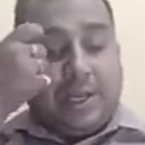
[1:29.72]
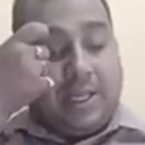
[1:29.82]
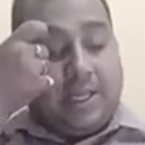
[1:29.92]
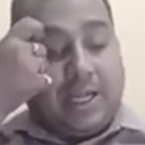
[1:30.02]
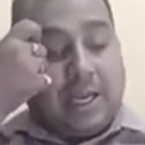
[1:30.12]

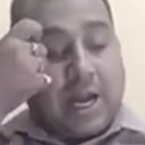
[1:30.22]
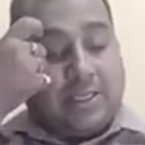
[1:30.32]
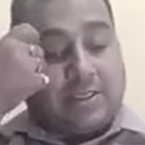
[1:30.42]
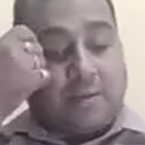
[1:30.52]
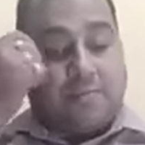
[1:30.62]
Nidhi
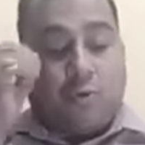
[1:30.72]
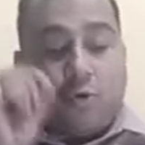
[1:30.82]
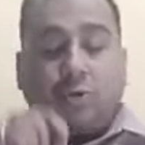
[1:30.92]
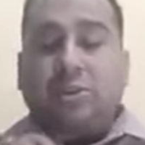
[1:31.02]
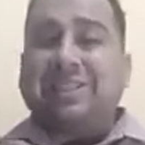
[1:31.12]
writes the
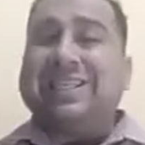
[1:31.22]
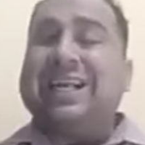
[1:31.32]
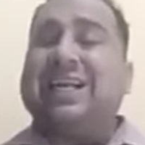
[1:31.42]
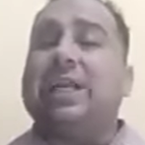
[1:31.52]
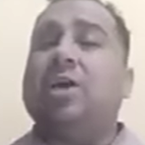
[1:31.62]
most
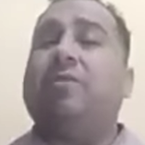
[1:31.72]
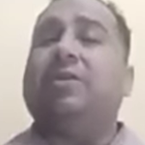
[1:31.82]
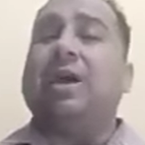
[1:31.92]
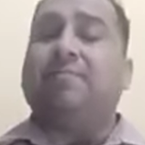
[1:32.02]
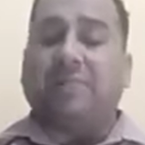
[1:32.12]
neatly
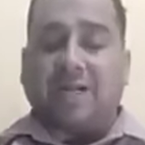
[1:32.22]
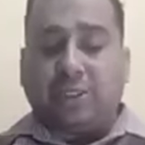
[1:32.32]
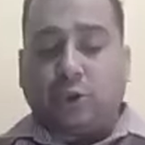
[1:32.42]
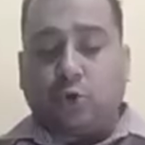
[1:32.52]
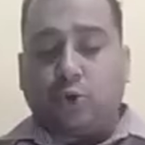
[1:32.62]
of them, that
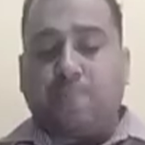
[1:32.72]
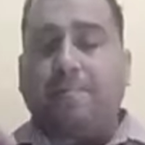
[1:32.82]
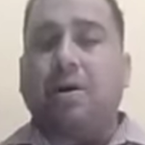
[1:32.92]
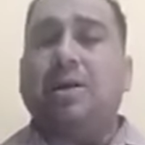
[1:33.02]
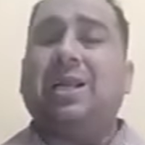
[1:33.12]
is
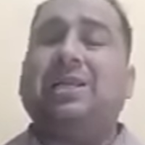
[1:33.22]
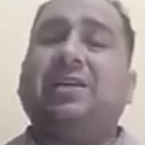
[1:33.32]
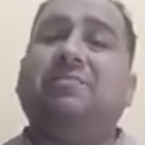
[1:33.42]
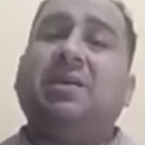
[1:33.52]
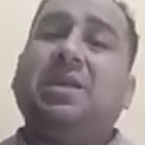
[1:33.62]

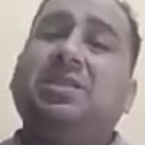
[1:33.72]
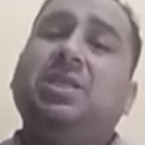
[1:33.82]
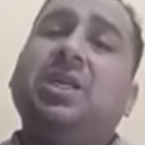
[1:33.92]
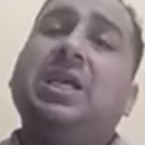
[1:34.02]
superlative, means